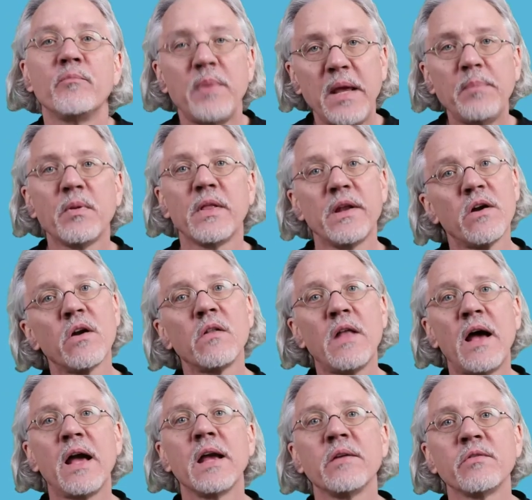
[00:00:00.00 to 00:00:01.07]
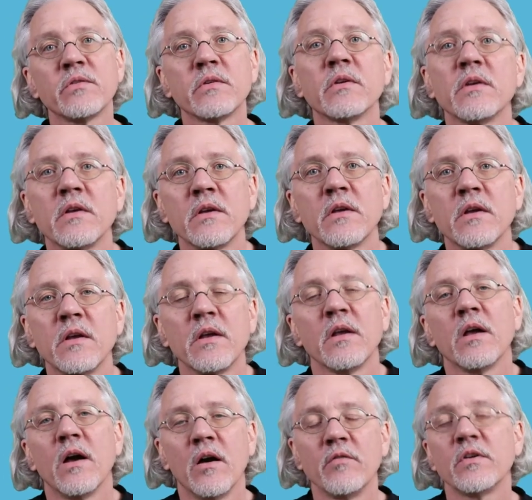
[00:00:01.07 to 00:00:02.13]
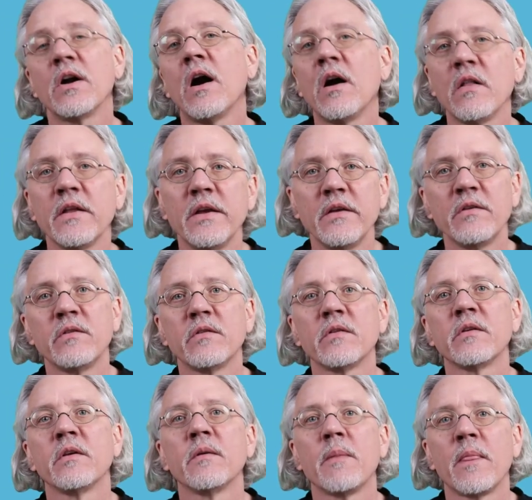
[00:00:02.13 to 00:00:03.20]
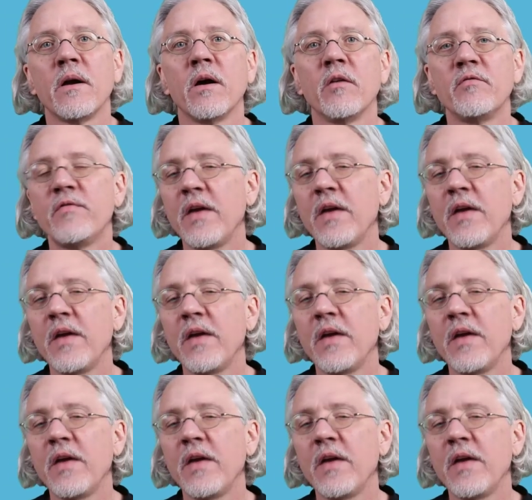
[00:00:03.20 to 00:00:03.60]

people in our lives, of colleagues, of